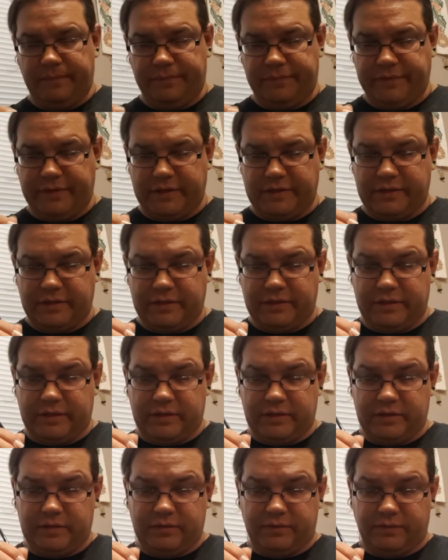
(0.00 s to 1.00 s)

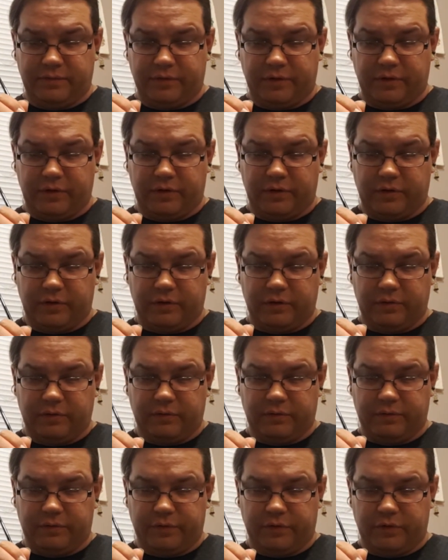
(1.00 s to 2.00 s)
distances for
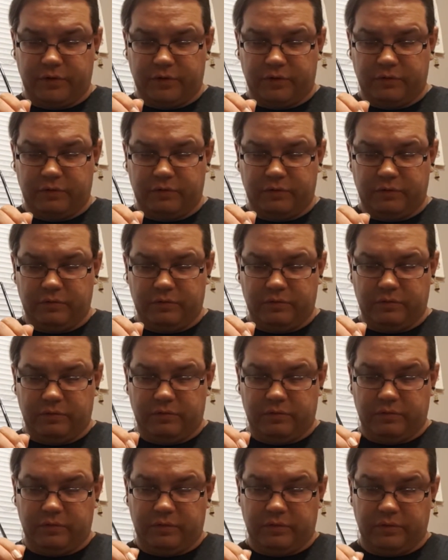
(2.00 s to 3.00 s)

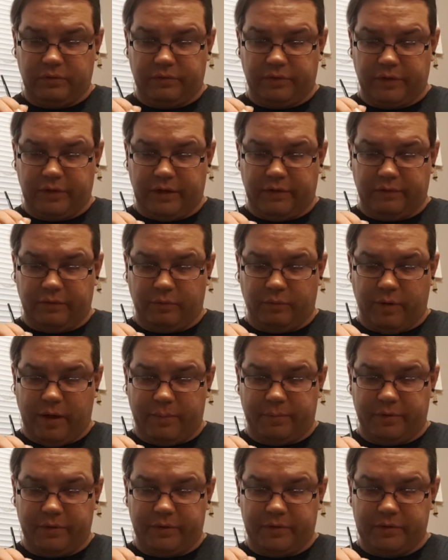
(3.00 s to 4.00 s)
the different
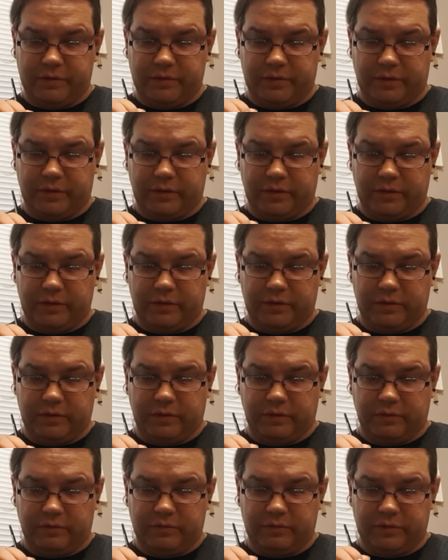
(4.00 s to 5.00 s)
weapons, and
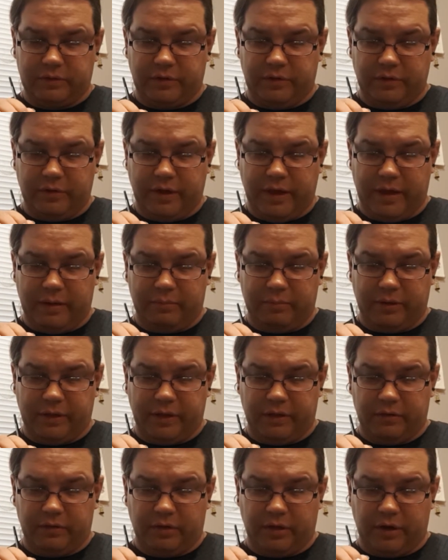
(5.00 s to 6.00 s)
so you can
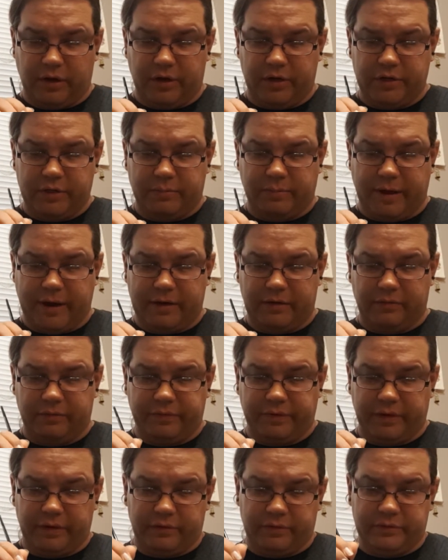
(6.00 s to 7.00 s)
play on larger
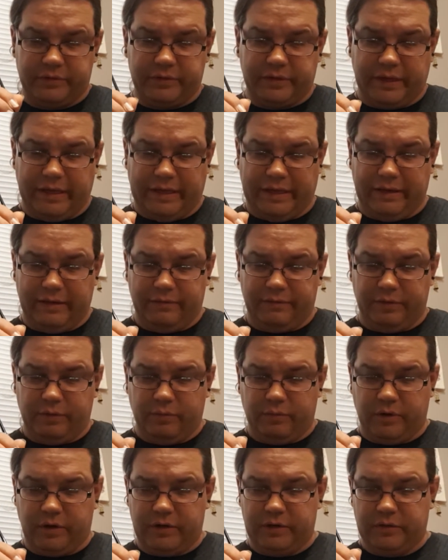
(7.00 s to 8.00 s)
battlefields if you
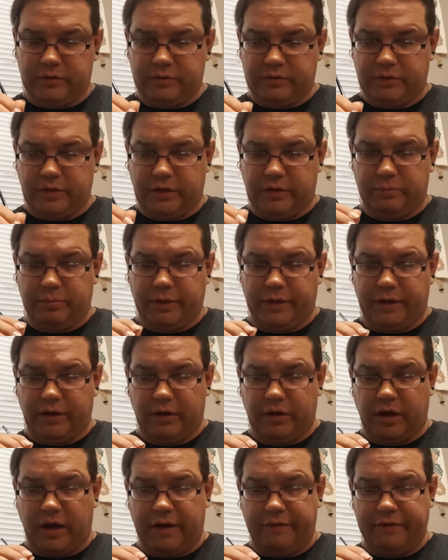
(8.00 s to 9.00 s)
want to. So you could play on
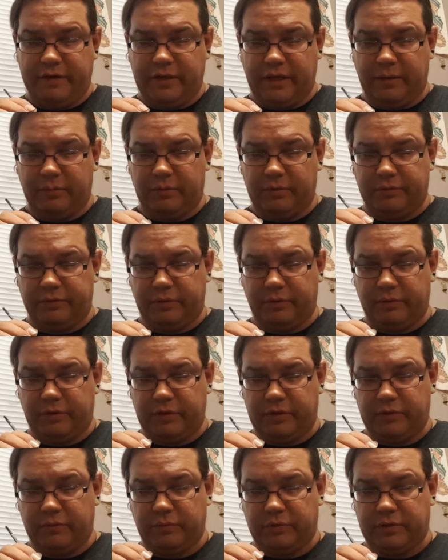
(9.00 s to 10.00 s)
a coffee table if you
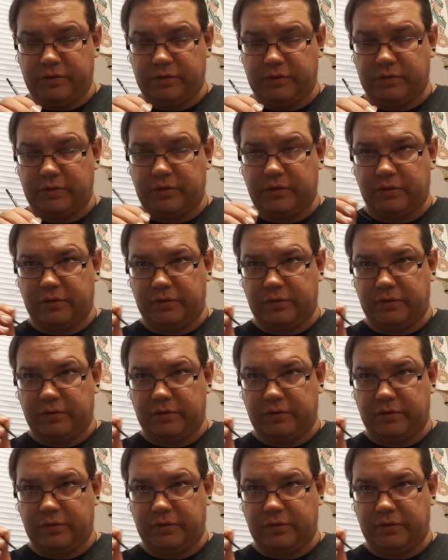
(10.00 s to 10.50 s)
wanted to, which is